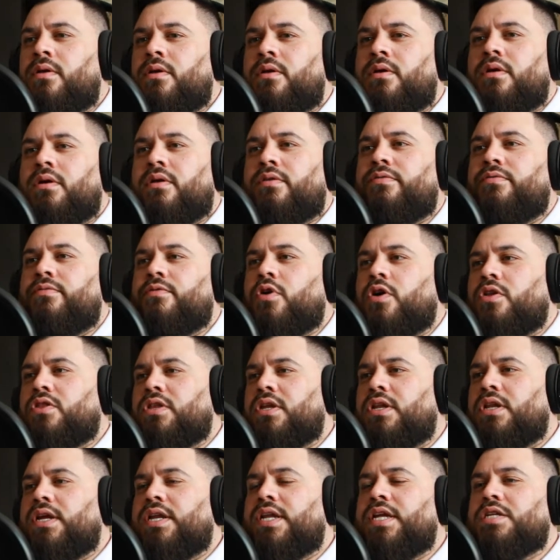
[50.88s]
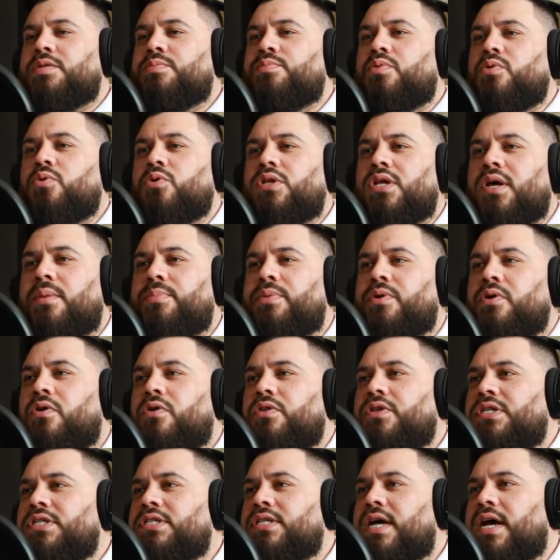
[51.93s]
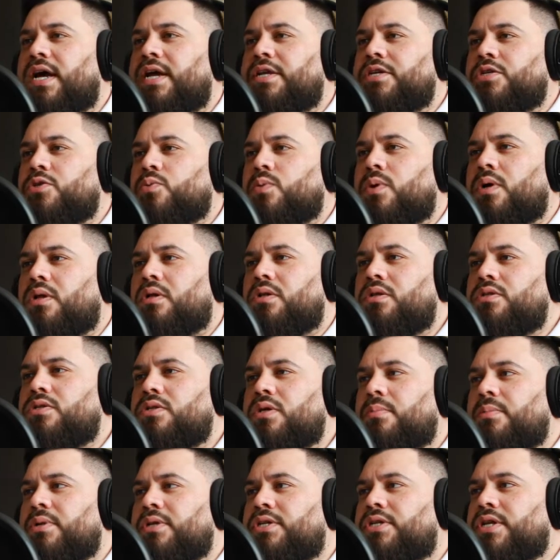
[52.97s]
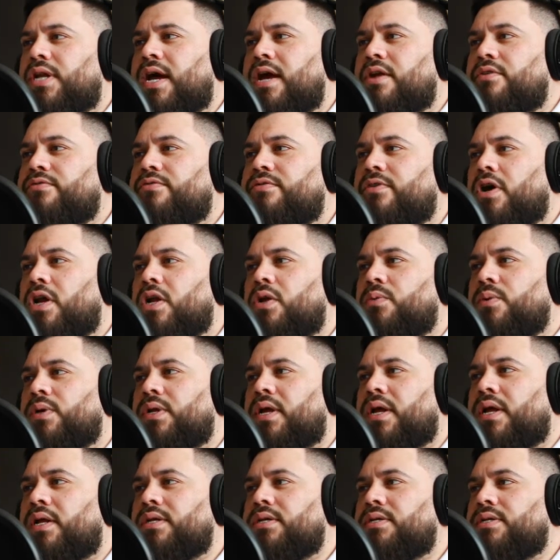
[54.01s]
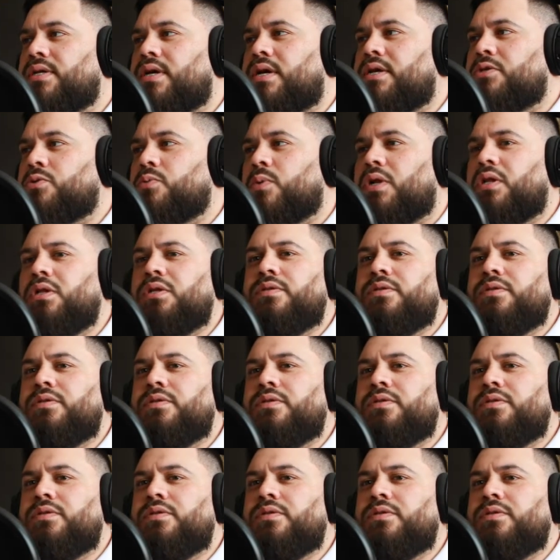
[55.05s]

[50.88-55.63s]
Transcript: I've got the lyrics pulled up here on the side as well, so I'm going to try and follow it as well.